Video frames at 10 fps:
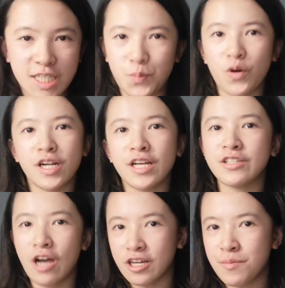Supporting
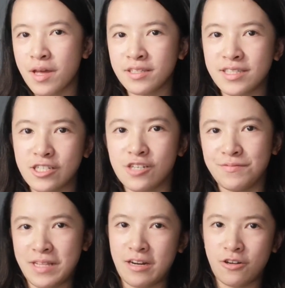documents such
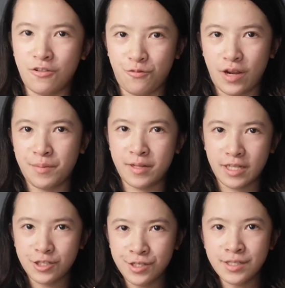as letter of
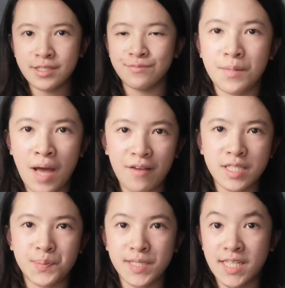recommendations. Some have
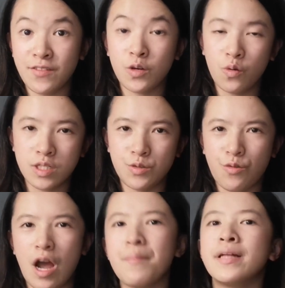specific course
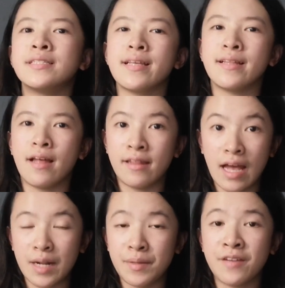requirements in
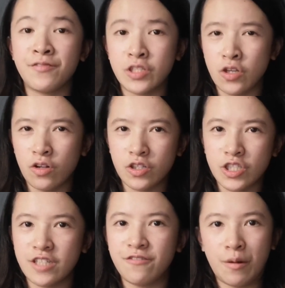anatomy,
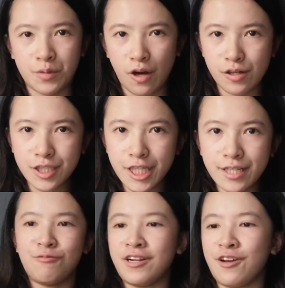physiology, pharmacology.
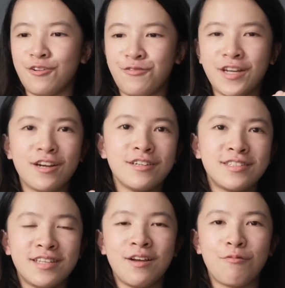Running out of
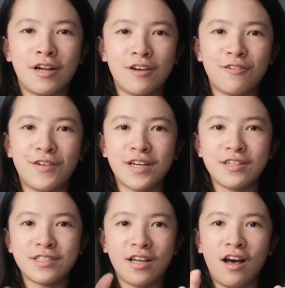fingers, running out of
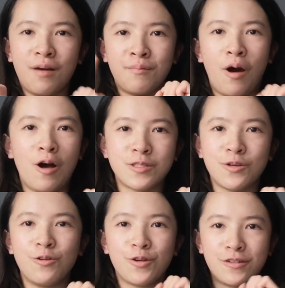fingers, um,
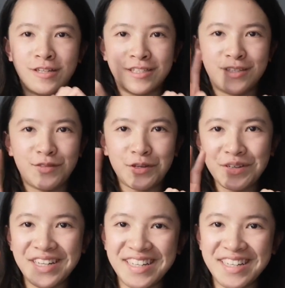also good interview.